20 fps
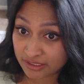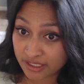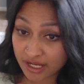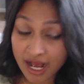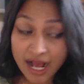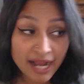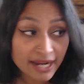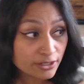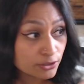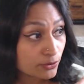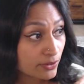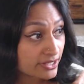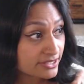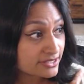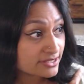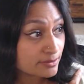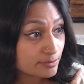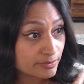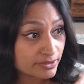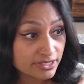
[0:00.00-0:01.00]
I know
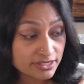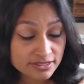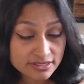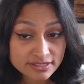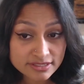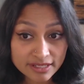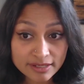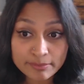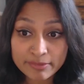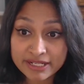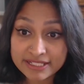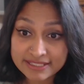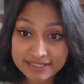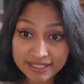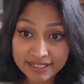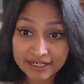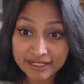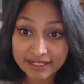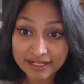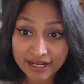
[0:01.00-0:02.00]
SMBs in my
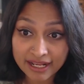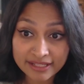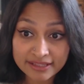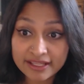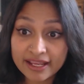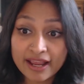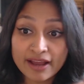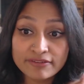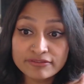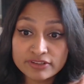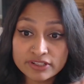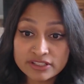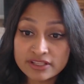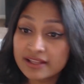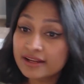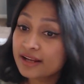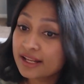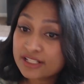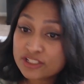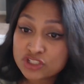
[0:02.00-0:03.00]
city, and
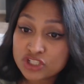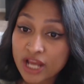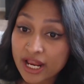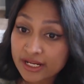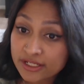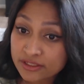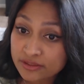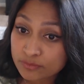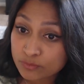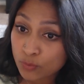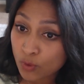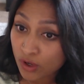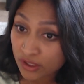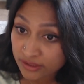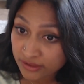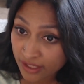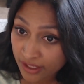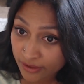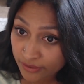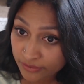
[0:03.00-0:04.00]
they like chat what
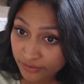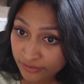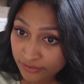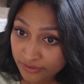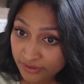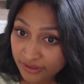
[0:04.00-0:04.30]
now?